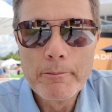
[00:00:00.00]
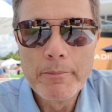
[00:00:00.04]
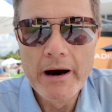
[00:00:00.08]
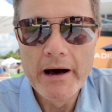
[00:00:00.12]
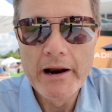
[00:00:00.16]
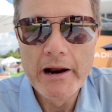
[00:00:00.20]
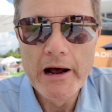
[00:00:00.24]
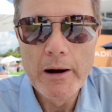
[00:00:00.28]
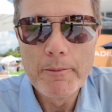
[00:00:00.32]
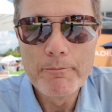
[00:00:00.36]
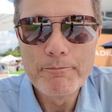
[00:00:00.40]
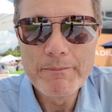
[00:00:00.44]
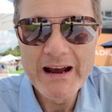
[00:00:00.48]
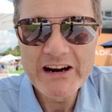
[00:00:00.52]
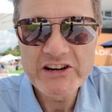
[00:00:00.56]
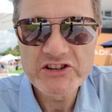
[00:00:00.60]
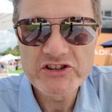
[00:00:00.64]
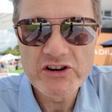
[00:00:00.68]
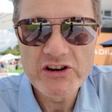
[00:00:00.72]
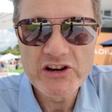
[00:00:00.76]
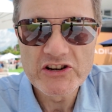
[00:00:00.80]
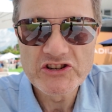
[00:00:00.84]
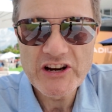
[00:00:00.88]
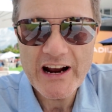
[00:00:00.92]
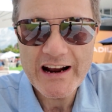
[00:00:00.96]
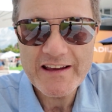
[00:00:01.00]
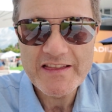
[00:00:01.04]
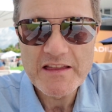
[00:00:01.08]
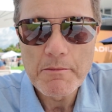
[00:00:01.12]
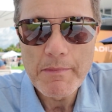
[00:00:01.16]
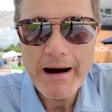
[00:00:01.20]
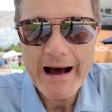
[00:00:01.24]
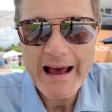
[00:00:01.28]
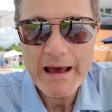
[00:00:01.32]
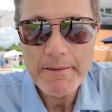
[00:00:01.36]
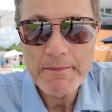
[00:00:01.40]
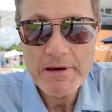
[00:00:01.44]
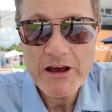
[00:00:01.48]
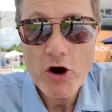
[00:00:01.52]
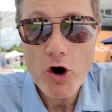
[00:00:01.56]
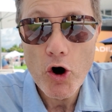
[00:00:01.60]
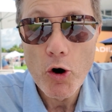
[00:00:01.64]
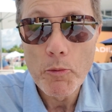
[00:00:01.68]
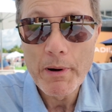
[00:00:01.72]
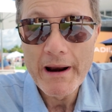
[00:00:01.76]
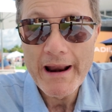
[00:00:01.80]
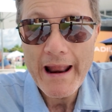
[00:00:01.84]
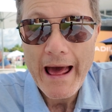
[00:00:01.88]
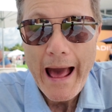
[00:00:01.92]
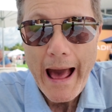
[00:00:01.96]
But make sure you check the Miami
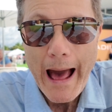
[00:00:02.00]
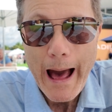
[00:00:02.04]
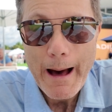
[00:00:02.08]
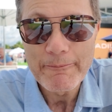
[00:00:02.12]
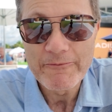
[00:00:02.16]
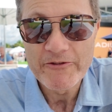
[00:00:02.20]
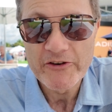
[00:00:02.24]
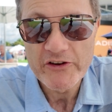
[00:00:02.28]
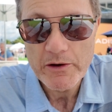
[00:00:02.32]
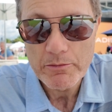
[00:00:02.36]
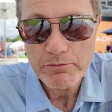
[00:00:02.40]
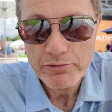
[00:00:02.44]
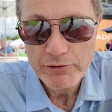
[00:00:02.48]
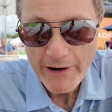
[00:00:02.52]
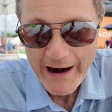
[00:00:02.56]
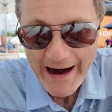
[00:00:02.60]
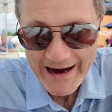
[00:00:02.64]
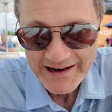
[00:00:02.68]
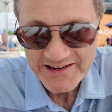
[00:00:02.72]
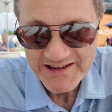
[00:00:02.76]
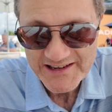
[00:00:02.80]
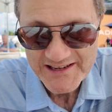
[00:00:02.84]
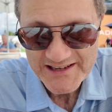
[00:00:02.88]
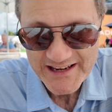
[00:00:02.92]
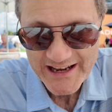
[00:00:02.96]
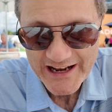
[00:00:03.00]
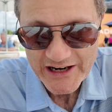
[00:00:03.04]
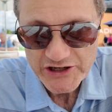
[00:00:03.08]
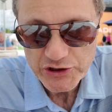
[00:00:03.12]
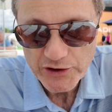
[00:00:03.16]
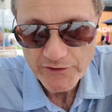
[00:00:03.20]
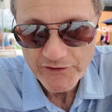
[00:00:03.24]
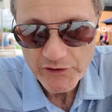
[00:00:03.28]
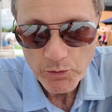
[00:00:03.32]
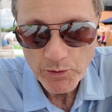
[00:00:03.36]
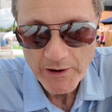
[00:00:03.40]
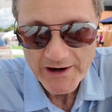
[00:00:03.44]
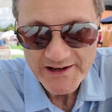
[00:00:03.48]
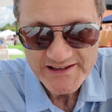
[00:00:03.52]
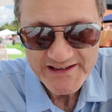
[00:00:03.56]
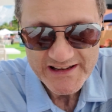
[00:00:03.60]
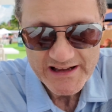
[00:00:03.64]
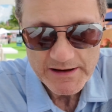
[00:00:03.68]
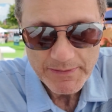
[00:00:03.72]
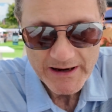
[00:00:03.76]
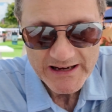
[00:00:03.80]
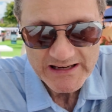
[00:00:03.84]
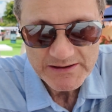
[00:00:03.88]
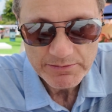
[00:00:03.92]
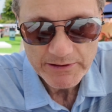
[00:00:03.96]
Open app for the practice schedule if you want to see
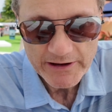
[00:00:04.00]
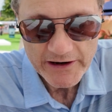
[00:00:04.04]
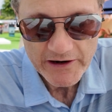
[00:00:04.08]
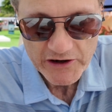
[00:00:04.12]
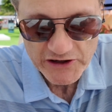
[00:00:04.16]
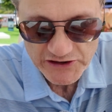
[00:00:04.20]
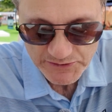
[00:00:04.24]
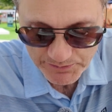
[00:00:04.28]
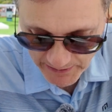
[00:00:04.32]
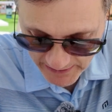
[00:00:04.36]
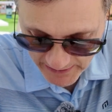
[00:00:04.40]
the best players.